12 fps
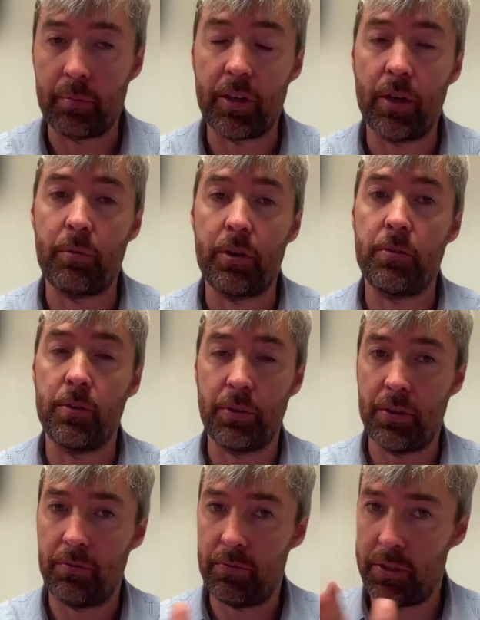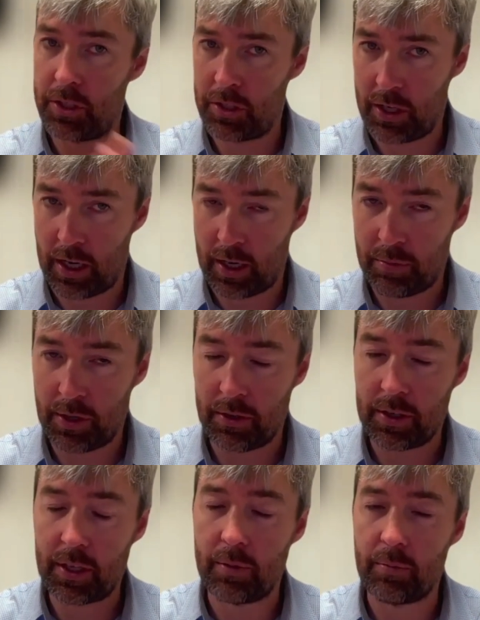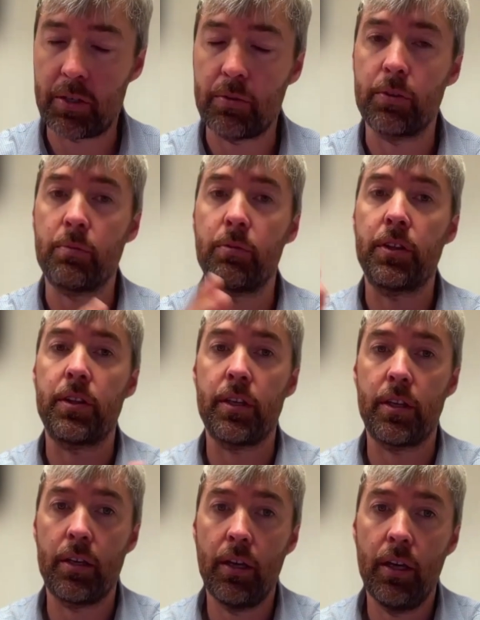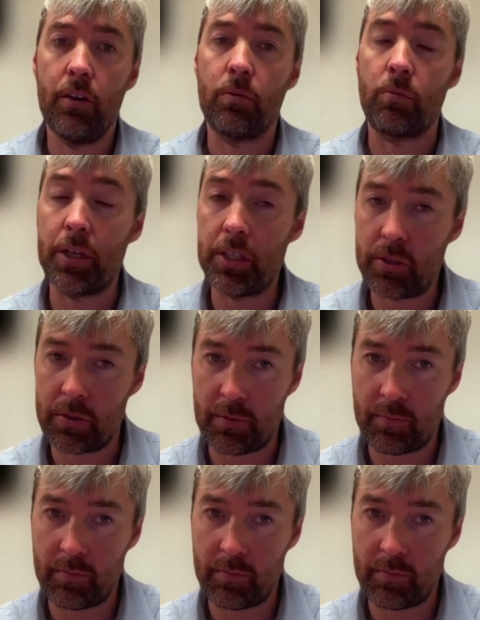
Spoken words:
Can we do it with the physician operator? Can we do it with the research